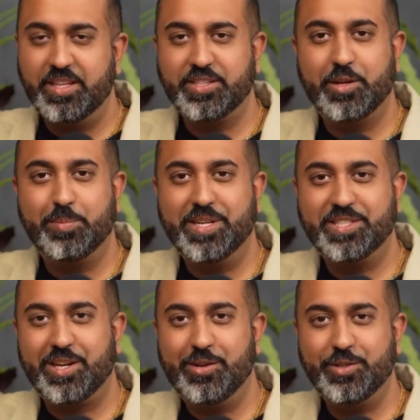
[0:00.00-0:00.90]
that's a good place
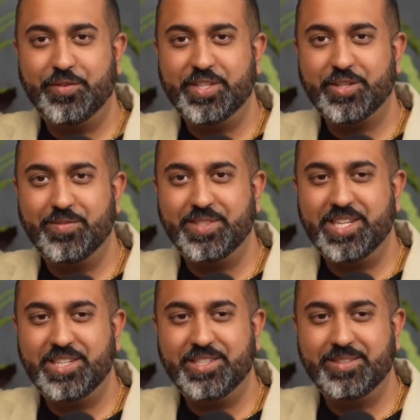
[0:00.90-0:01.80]
to close off this
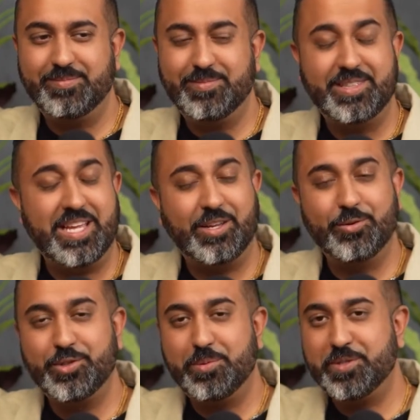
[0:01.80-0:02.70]
conversation. Thank you all
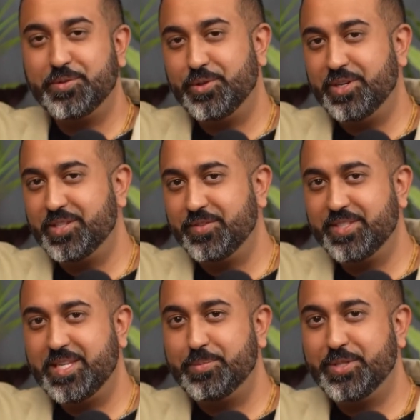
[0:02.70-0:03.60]
so much for joining us for
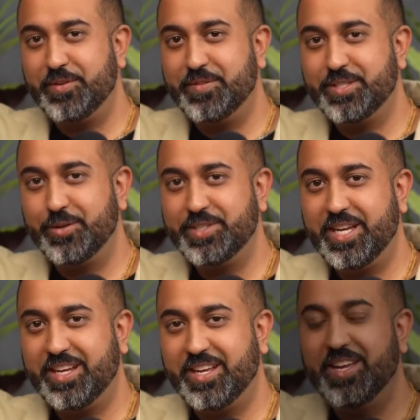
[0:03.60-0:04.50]
this episode of The Soul's
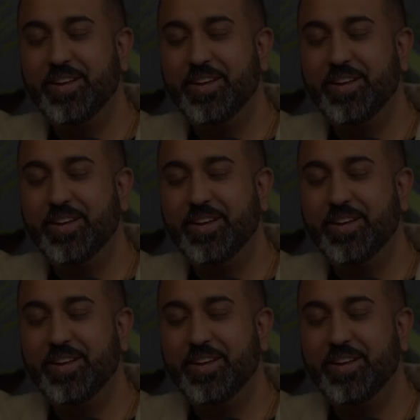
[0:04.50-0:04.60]
Sake.